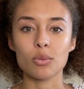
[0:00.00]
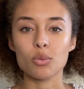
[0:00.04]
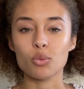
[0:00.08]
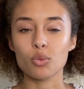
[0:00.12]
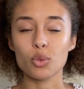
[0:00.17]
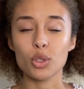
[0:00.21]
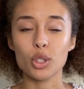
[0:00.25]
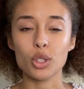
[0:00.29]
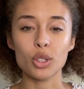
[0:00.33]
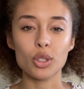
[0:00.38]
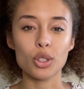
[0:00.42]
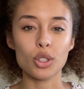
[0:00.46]

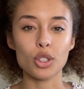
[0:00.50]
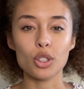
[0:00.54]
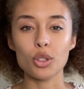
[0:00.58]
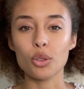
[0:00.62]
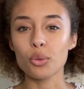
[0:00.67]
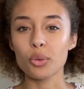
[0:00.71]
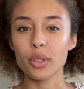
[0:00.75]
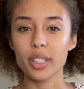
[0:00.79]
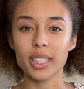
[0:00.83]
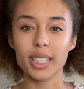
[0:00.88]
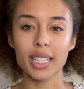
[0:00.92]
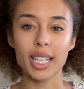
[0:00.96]
you
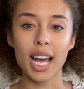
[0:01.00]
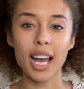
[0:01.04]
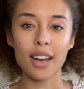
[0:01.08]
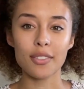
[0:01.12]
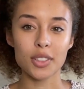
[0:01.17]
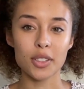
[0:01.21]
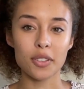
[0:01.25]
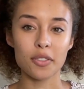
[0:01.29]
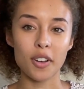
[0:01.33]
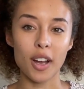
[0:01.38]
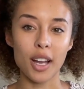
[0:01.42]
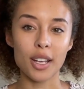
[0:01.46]
really have
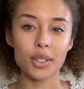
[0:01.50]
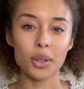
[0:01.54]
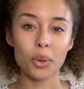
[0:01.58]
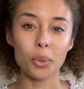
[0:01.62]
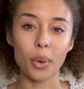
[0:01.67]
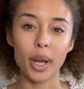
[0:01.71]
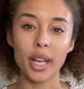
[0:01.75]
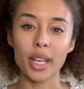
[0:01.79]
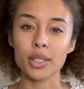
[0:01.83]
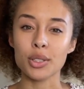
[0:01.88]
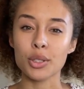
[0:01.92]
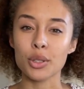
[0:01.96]
to find a
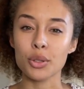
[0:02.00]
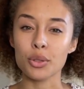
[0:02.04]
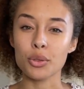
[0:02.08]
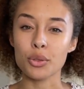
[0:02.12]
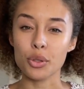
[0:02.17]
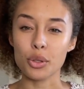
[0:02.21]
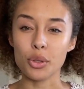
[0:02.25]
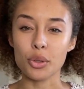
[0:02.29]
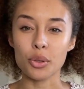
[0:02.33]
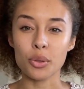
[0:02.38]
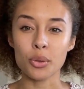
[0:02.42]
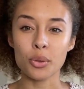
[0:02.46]
way to
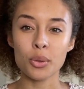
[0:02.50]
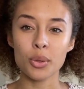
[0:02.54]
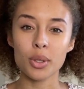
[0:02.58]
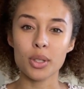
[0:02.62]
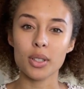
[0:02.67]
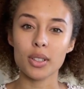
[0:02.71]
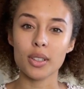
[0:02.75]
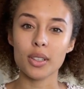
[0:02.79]
do